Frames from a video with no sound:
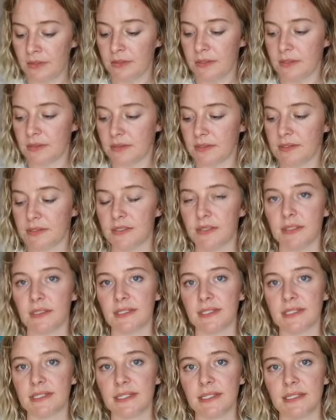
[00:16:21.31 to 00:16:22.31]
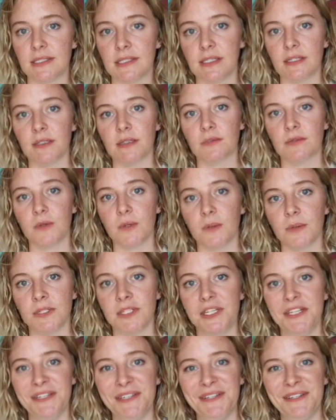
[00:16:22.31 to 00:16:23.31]
So that's good. That's nice to look
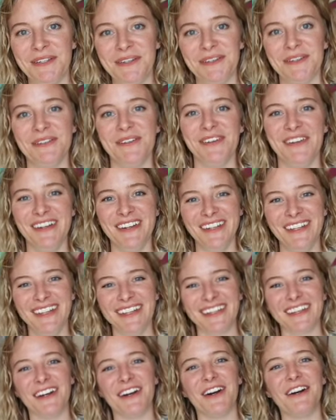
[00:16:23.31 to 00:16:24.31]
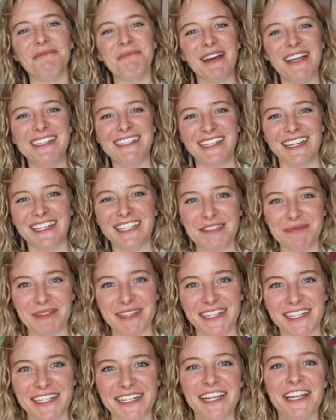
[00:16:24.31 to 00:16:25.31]
forward to. On my
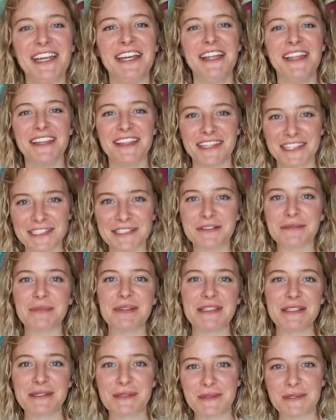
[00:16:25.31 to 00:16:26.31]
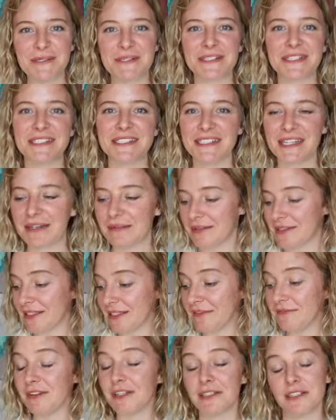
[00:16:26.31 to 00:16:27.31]
deathbed, this will be the quilt on top because
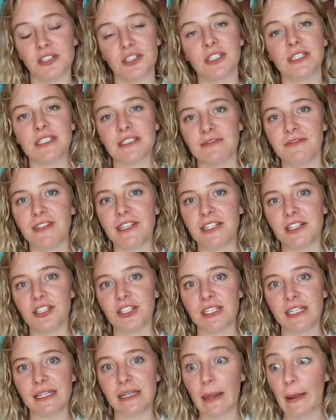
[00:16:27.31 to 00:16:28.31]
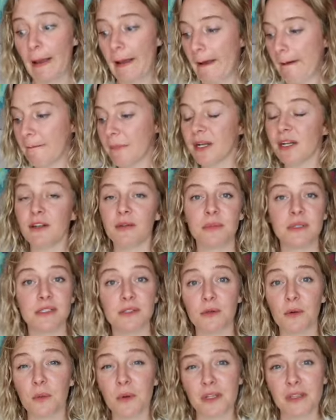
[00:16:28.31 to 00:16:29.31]
I've like just finished it, but it'll be
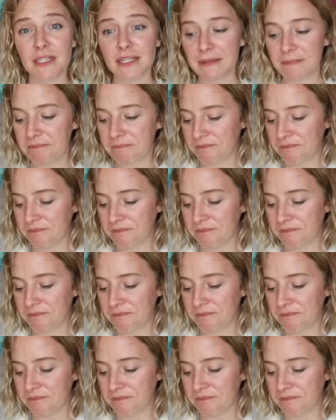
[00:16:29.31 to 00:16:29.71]
so worth it.